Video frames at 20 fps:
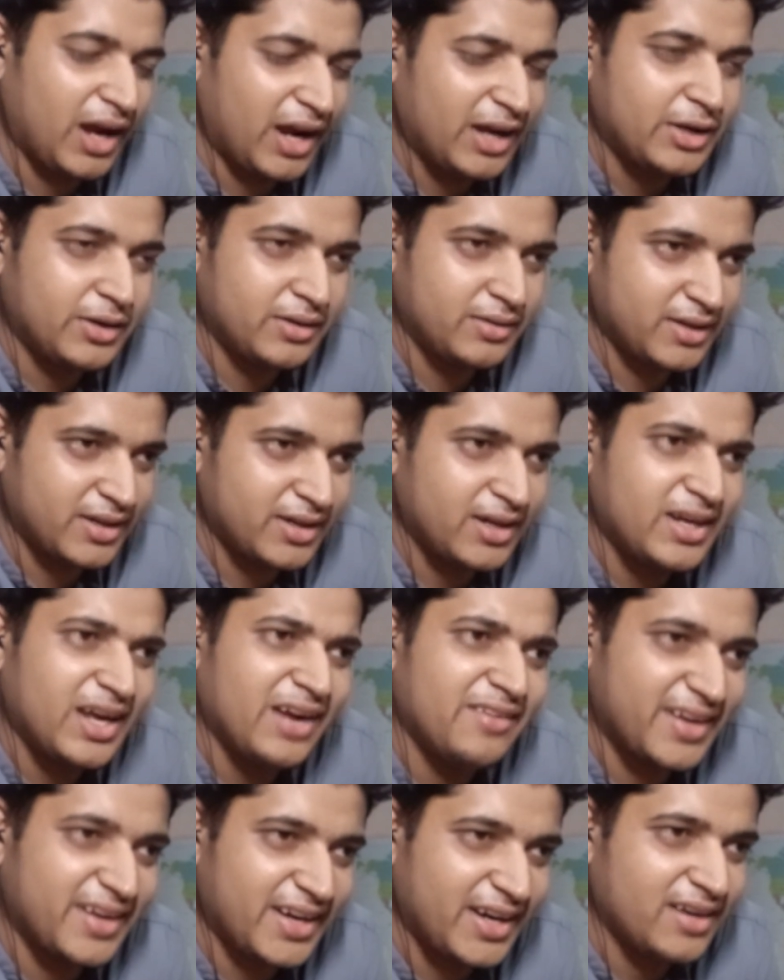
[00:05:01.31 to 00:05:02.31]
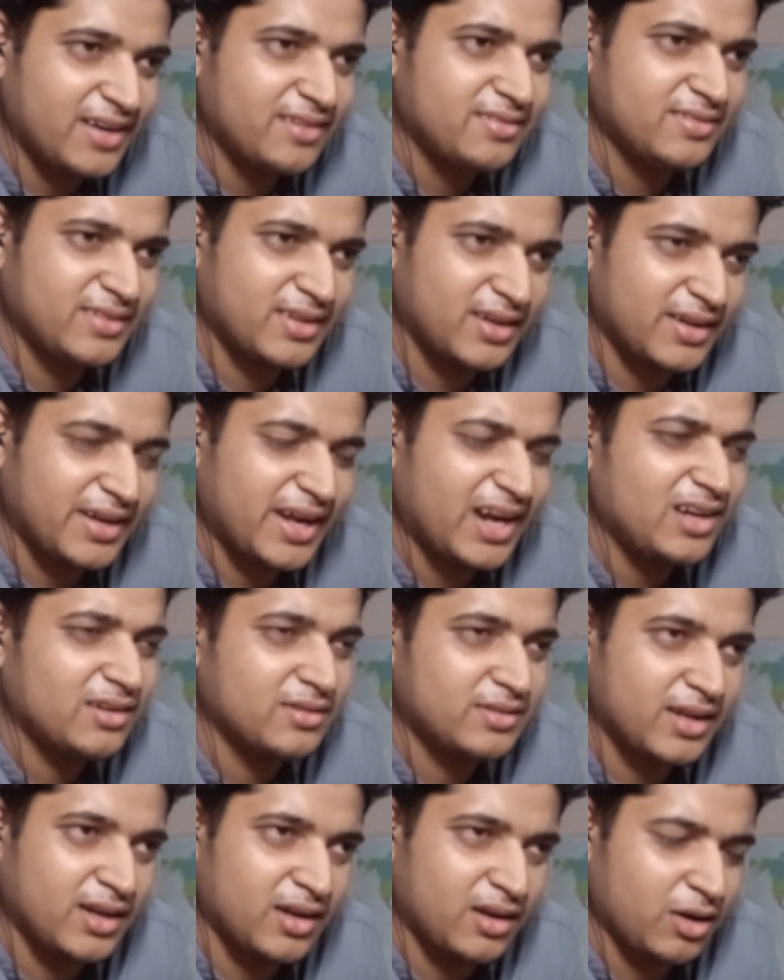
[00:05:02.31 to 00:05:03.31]
I didn't dates till
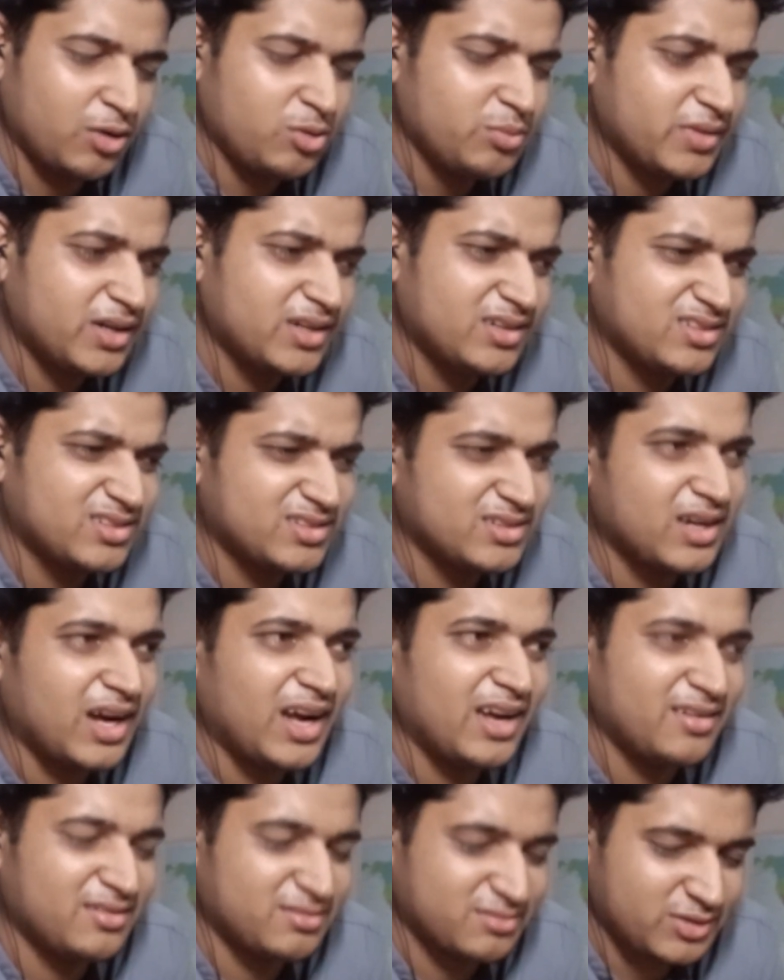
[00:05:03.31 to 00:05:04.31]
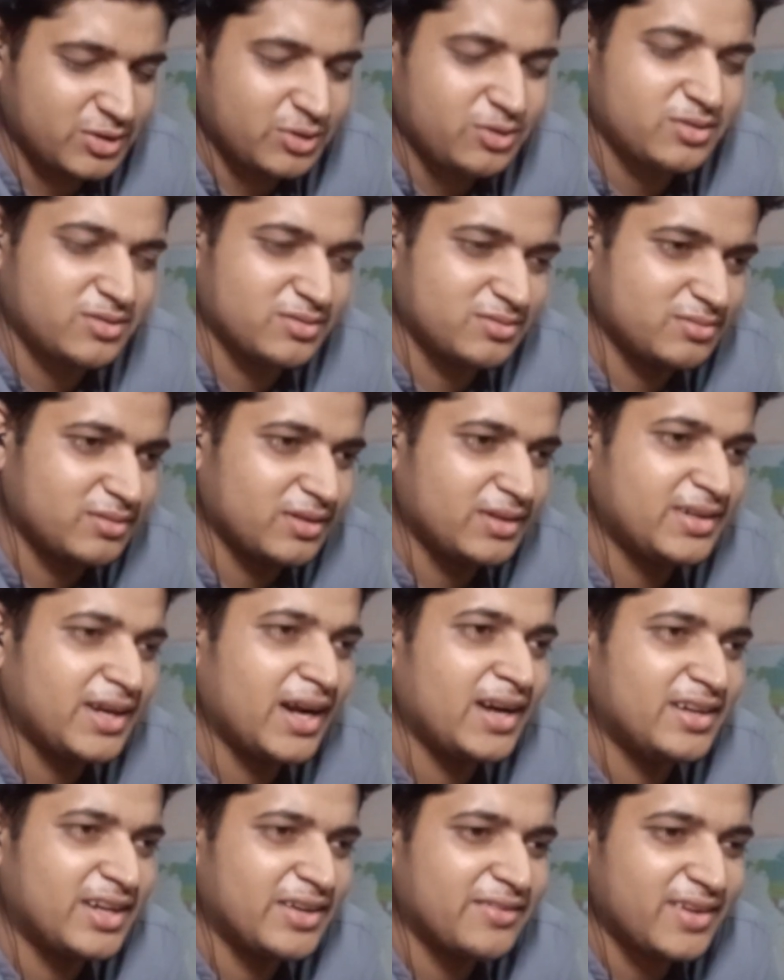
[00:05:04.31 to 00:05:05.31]
now, but
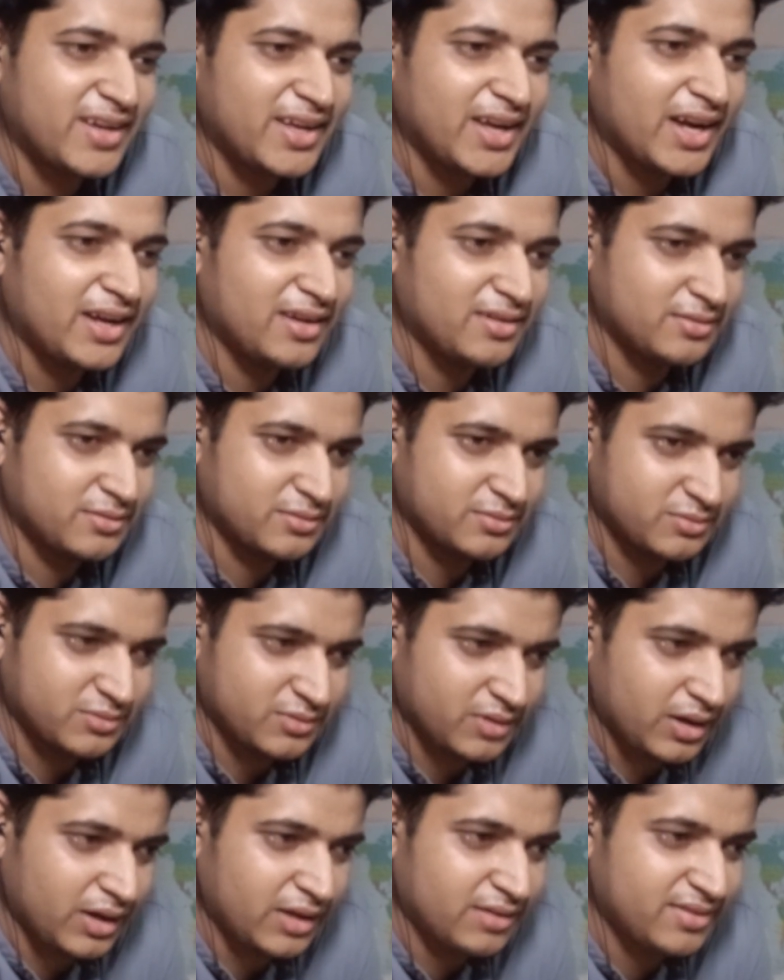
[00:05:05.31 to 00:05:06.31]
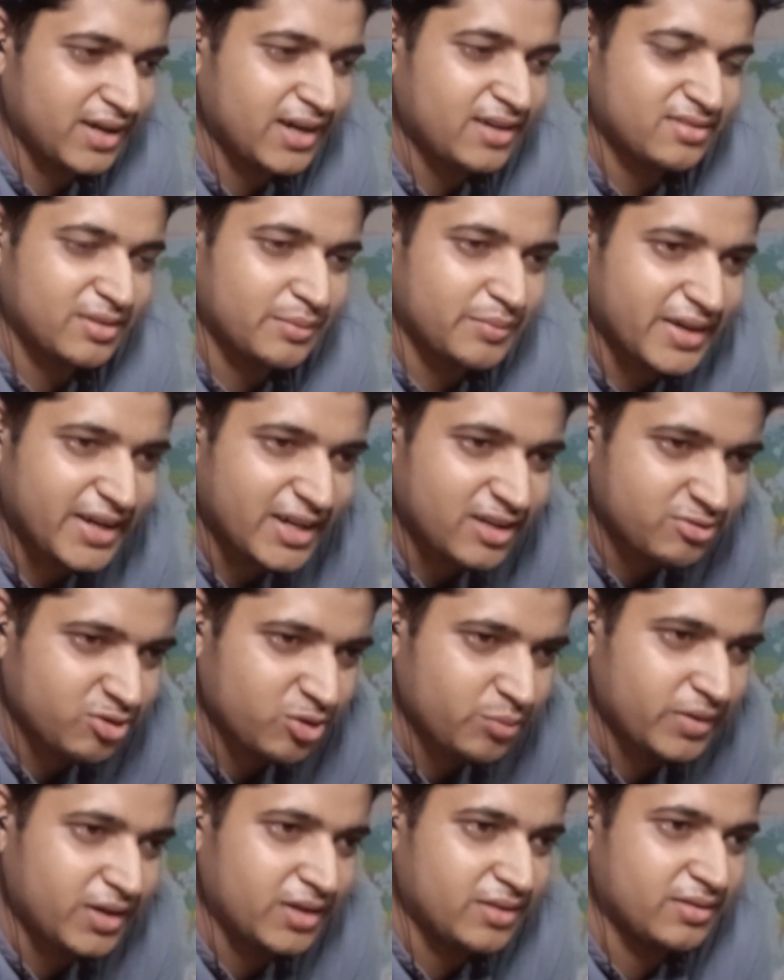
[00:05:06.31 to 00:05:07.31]
tentatively I set some dates
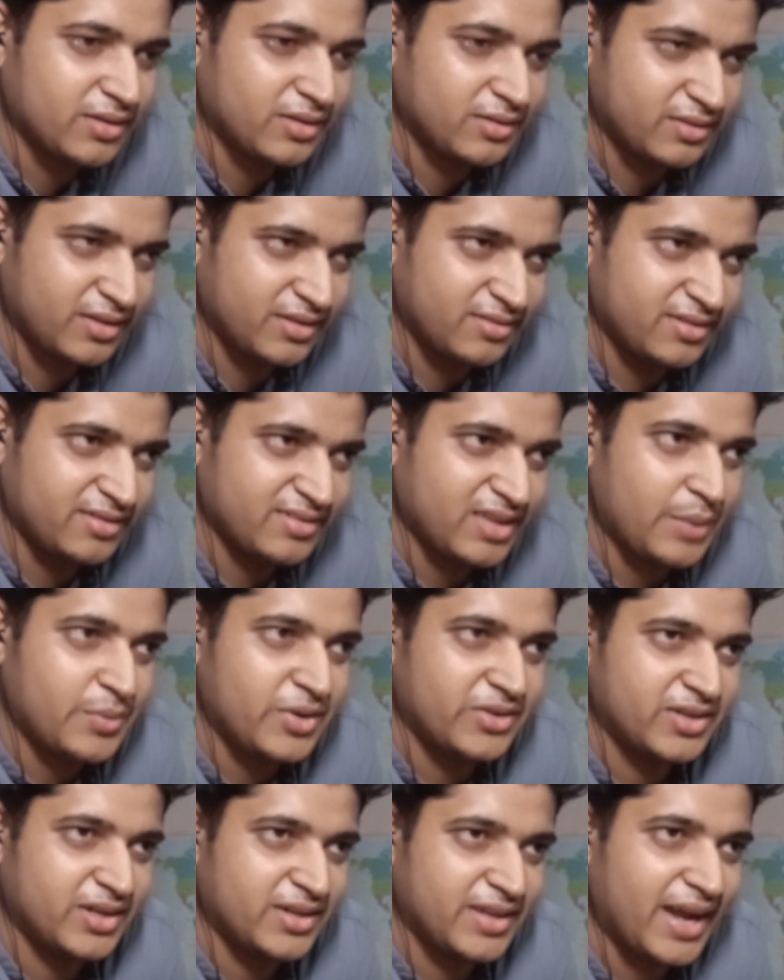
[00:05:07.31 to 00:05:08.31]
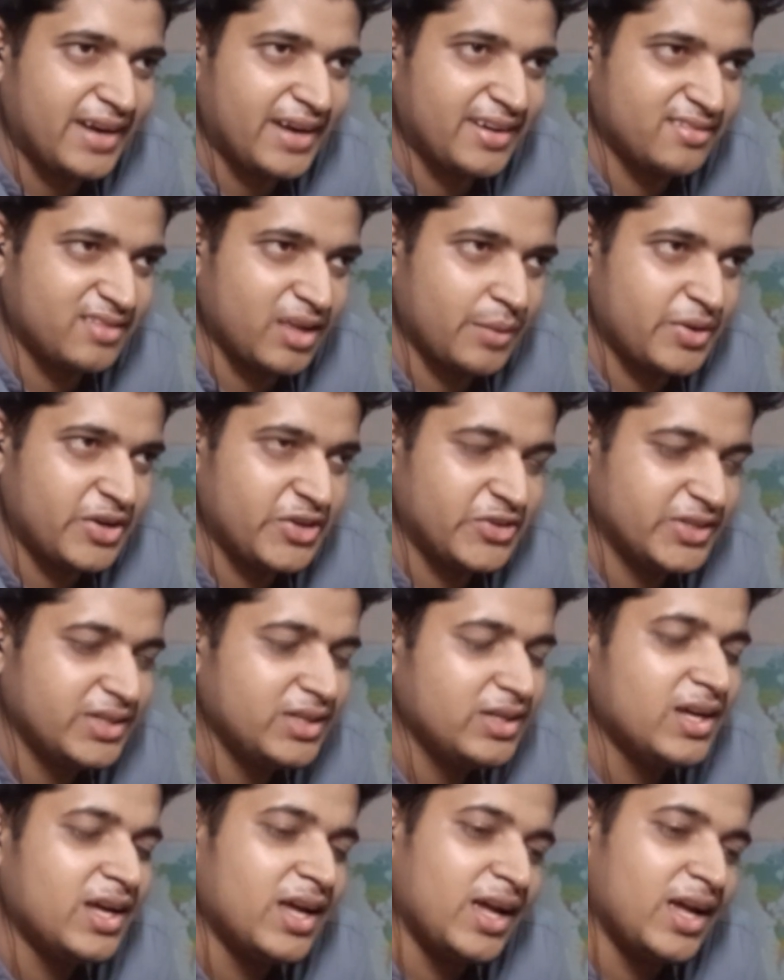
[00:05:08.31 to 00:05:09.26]
for me to do that in that examination.